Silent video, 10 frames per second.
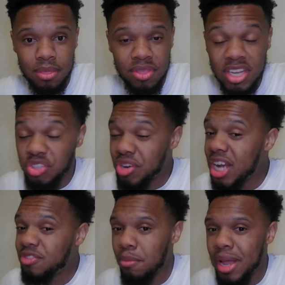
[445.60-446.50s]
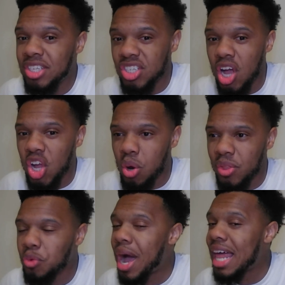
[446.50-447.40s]
this transformation y'all going
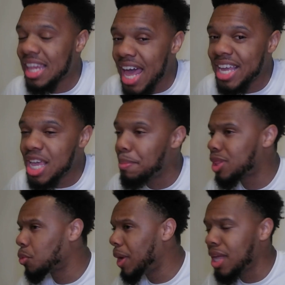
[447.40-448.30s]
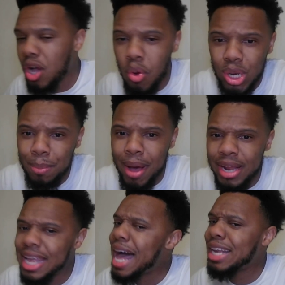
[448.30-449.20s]
through, I like it, but the way y'all going
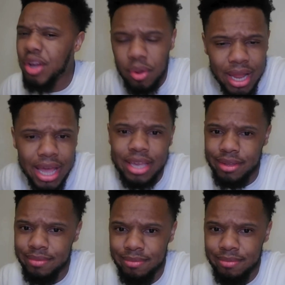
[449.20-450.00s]
about it, I don't like.